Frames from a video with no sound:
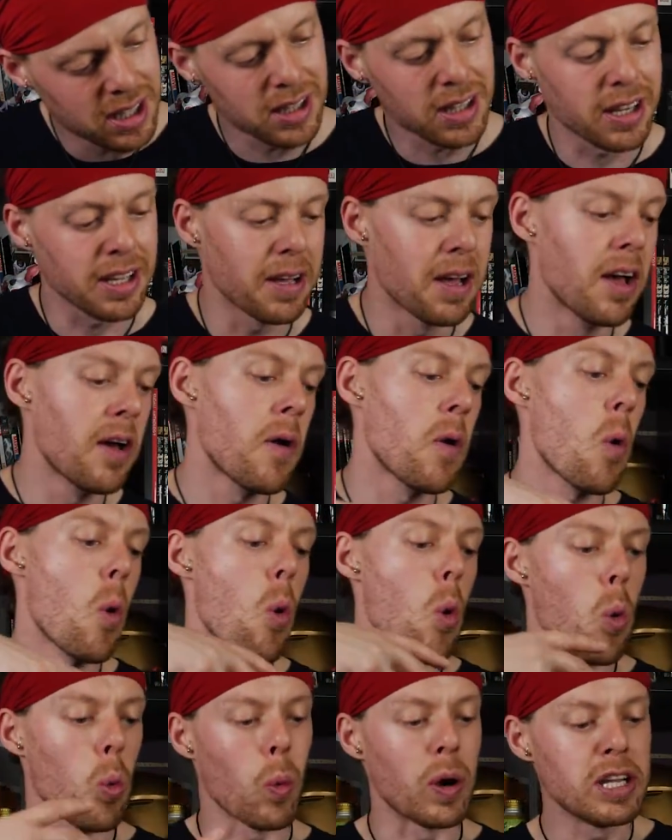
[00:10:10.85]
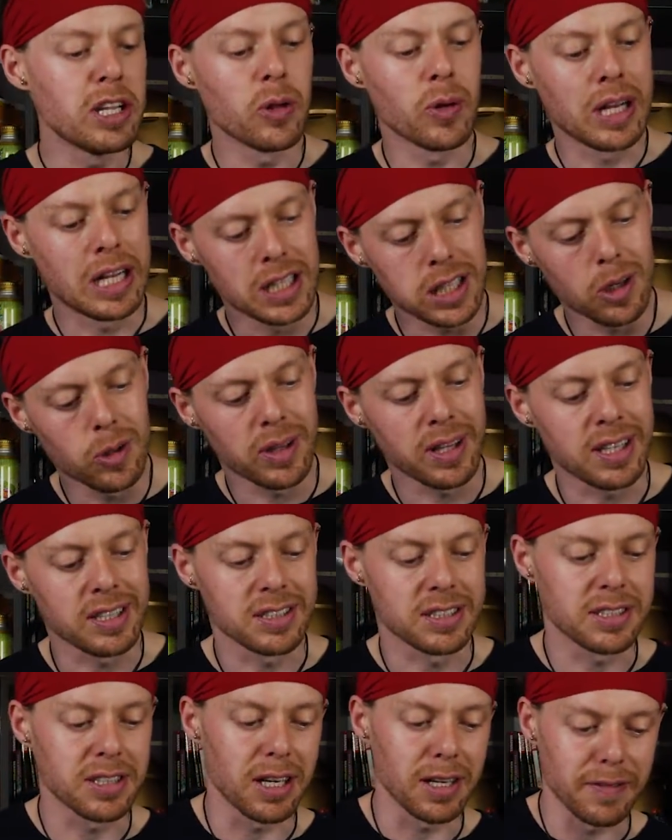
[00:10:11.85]
Like when you're doing clothing
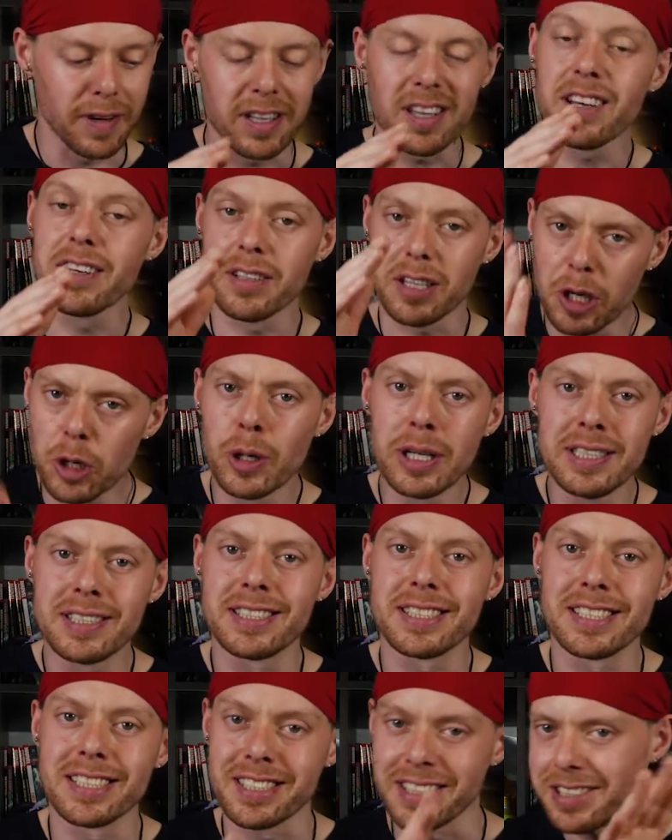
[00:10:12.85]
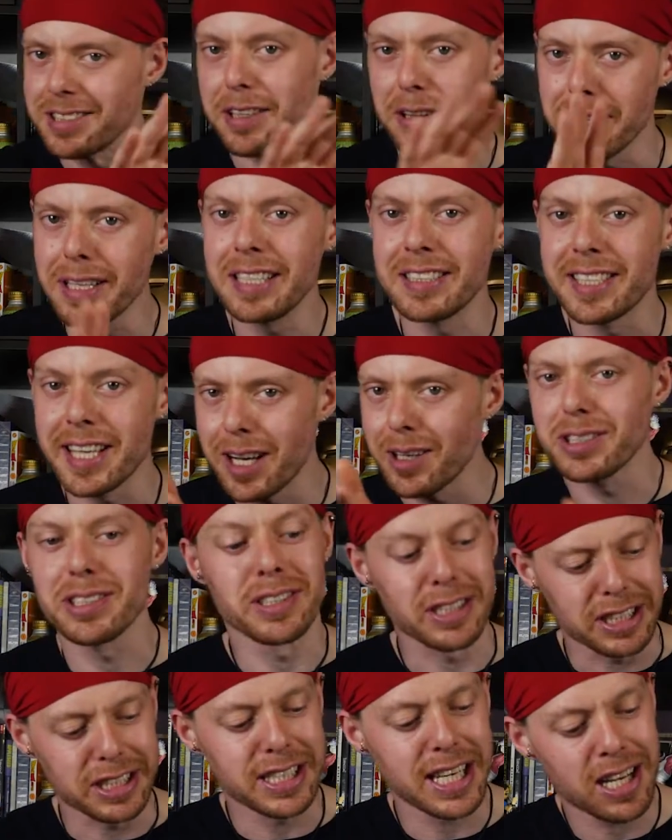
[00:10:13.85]
and stuff, I like creases and the details
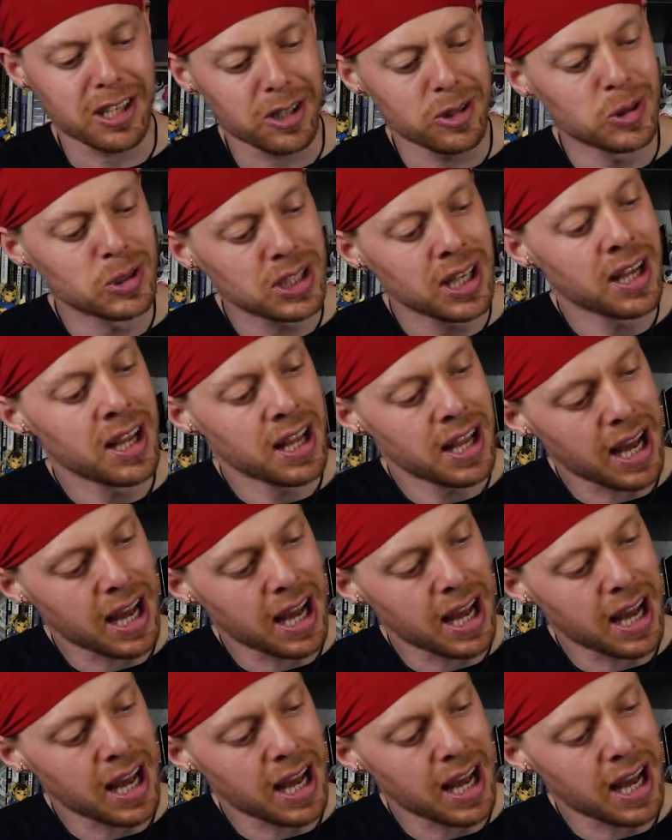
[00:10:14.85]
and the shadows,